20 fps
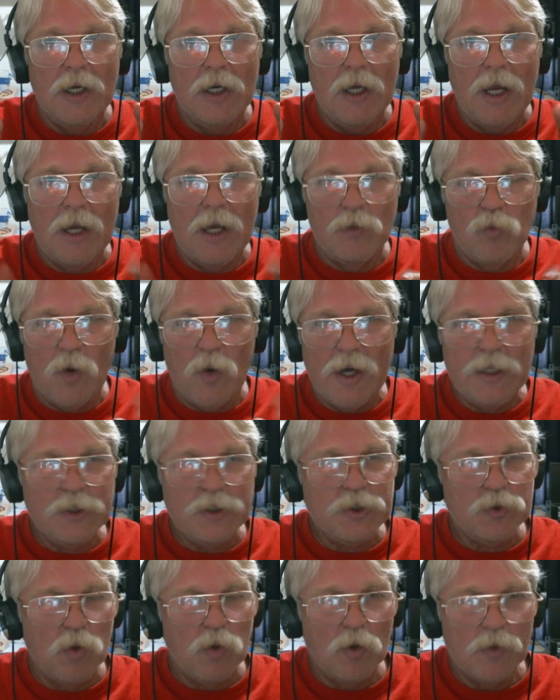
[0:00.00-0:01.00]
And why
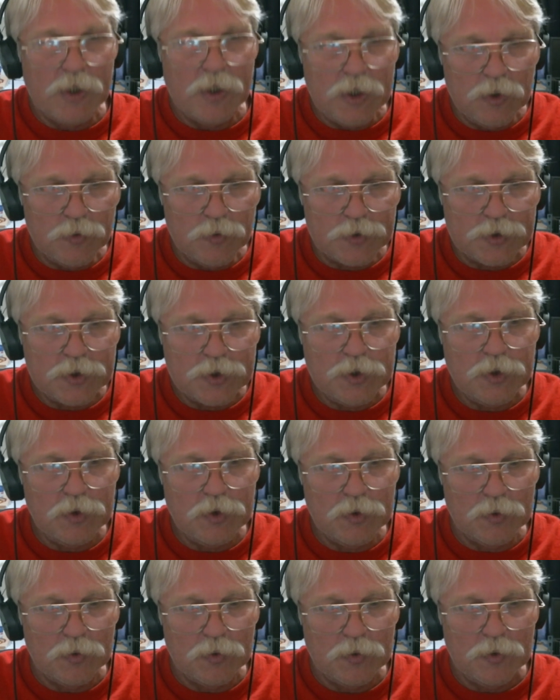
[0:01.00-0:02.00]
did you only use
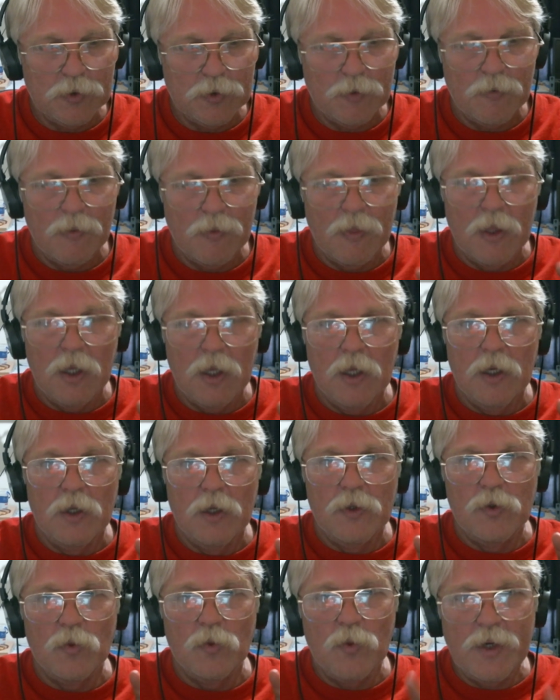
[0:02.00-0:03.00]
two?
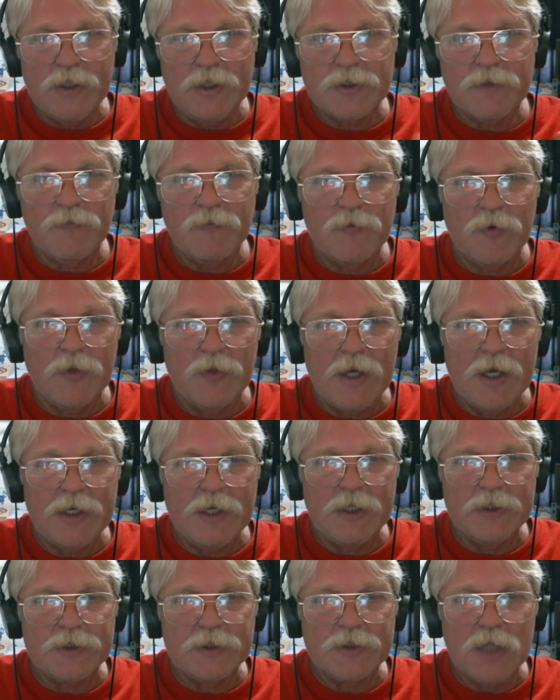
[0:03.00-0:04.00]
The reason for that
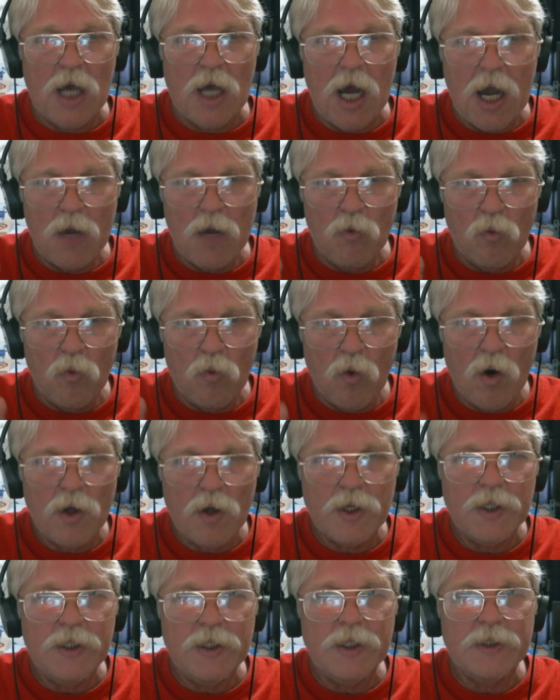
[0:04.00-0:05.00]
is I
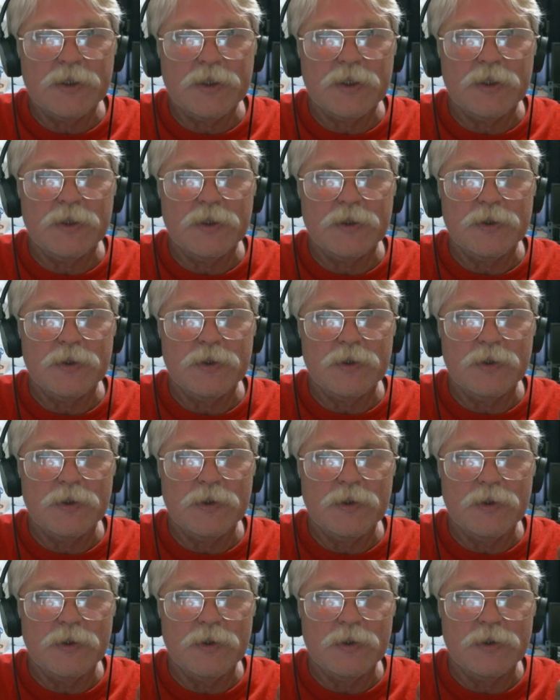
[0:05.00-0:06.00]
wanted it
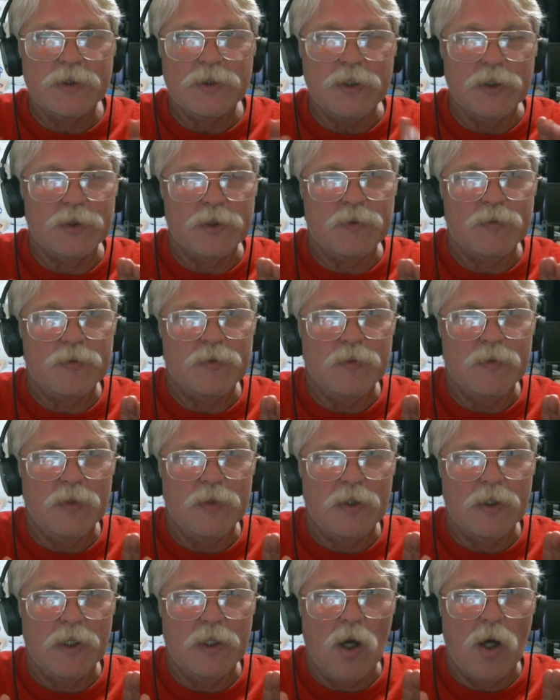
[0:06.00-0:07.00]
to
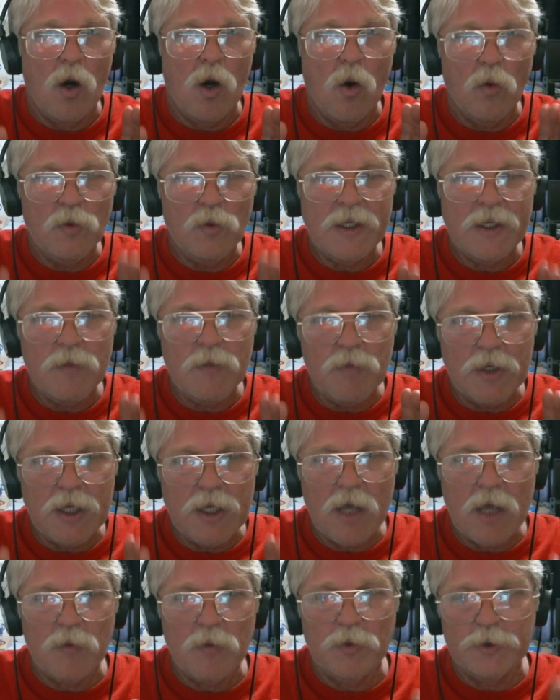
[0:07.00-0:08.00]
only be
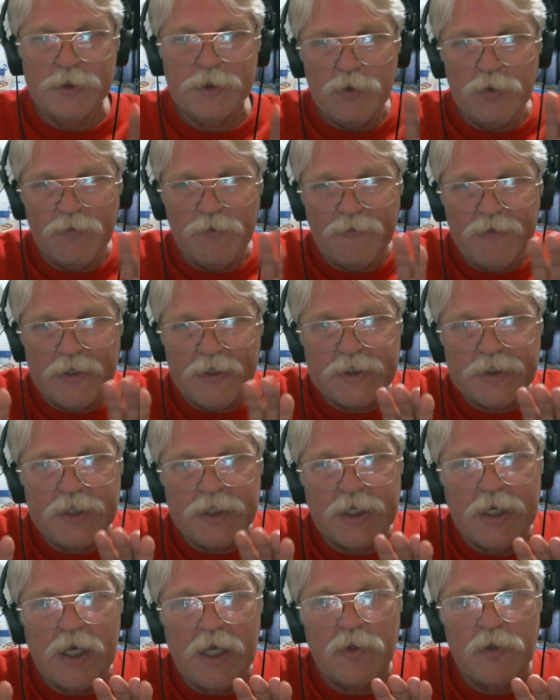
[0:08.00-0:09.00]
able to fit
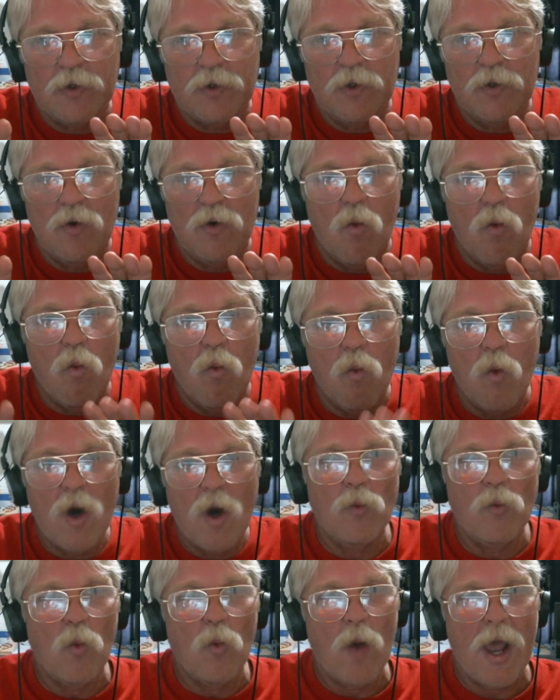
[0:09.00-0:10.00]
together
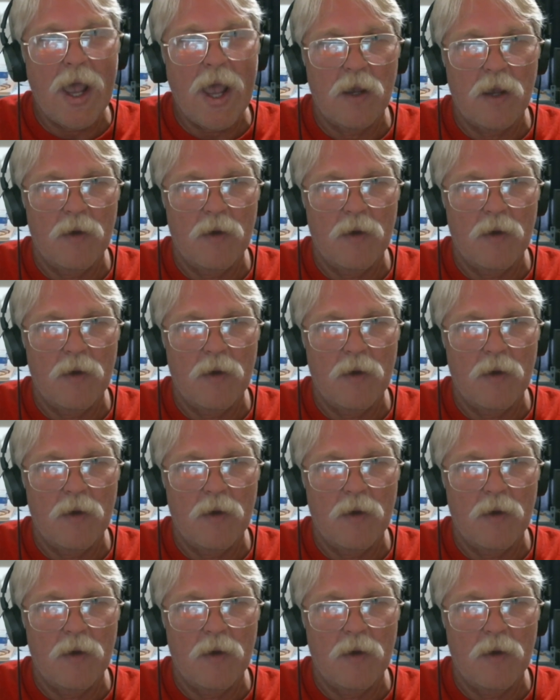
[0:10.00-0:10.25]
one way.